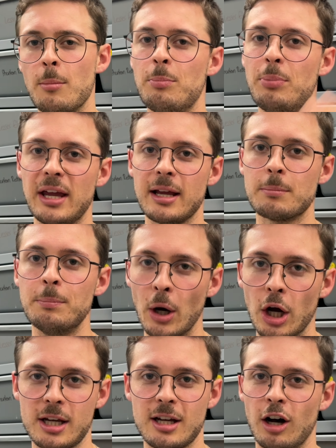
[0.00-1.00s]
big
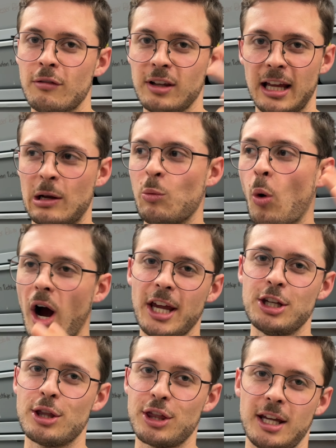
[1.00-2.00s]
book of like why
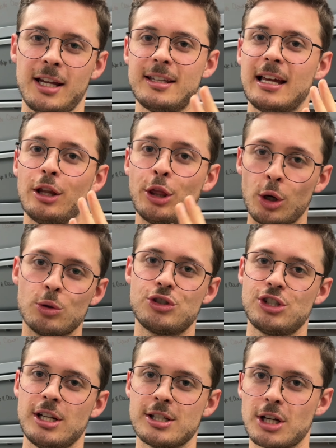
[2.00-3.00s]
you think that those
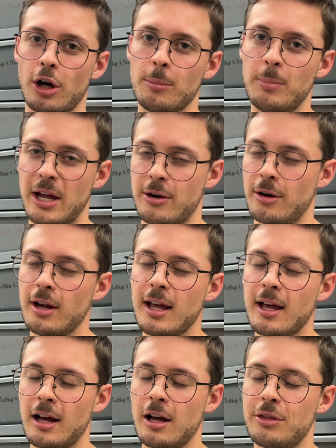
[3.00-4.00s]
genes are better
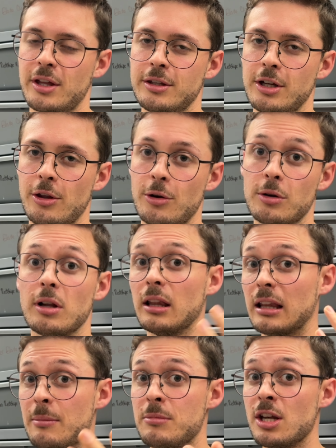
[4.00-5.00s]
than the other,
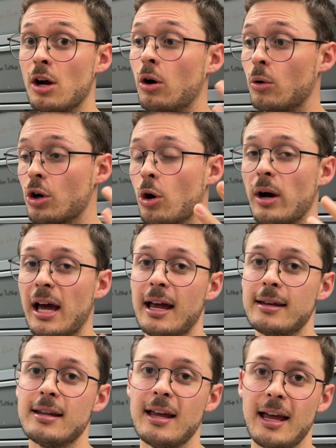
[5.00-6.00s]
let me know. Go
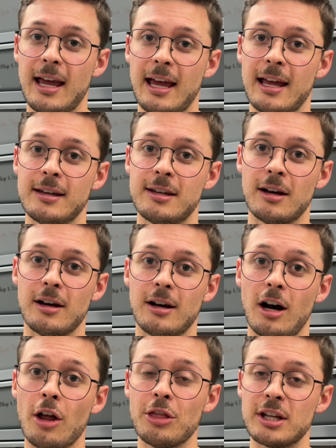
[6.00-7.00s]
ahead. And
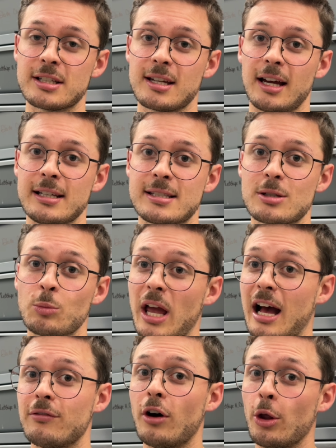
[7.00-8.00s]
on this, guys, we
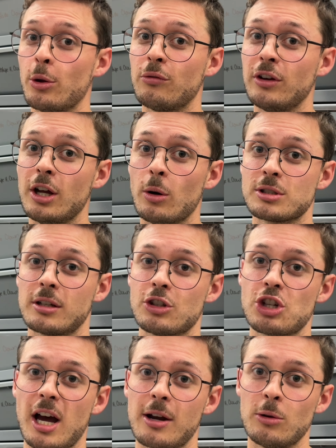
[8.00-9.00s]
have other videos on the
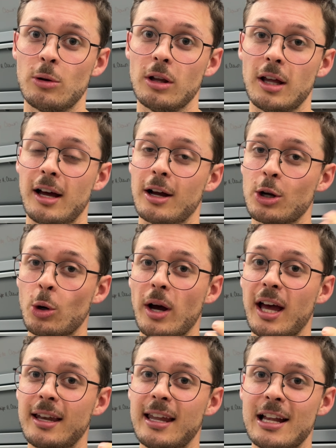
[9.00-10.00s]
channel. Go
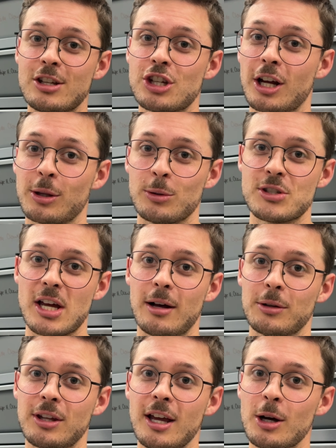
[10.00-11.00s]
ahead and check those
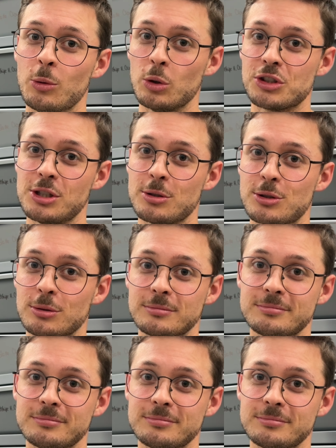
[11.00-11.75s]
out. We'll see you soon.